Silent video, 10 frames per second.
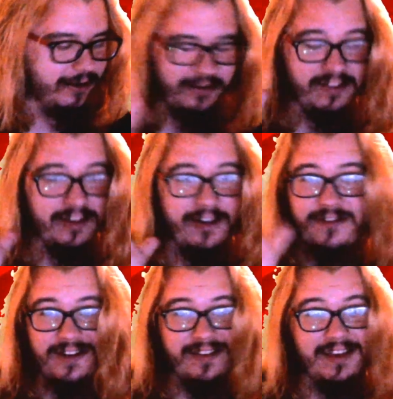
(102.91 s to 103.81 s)
stuff
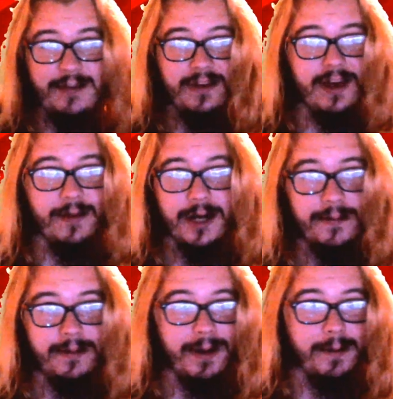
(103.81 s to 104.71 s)
just keeps coming
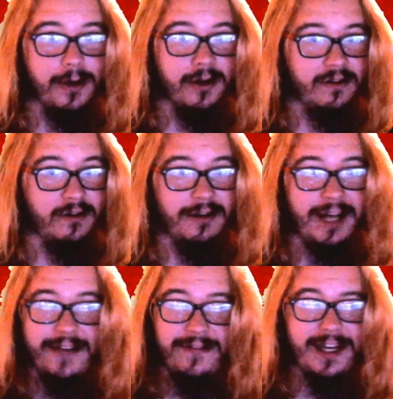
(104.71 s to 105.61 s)
up in my personal
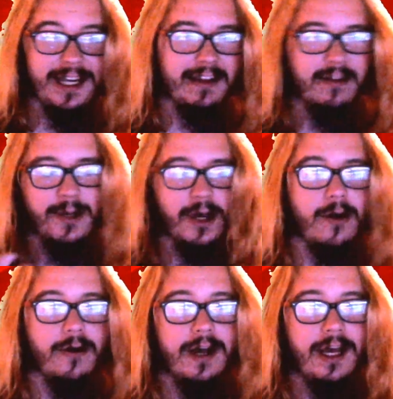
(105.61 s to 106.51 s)
life, and it gets me
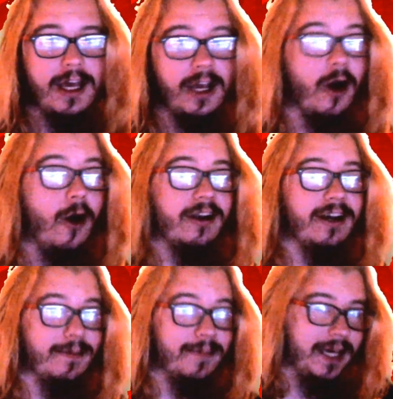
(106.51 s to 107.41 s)
all caught
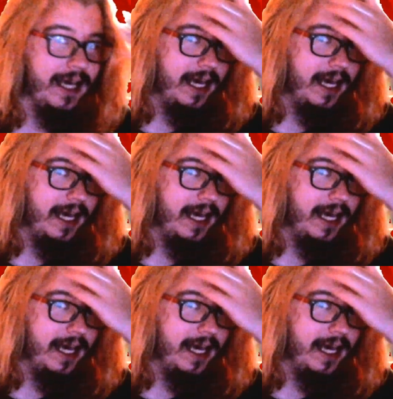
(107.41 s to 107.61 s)
up.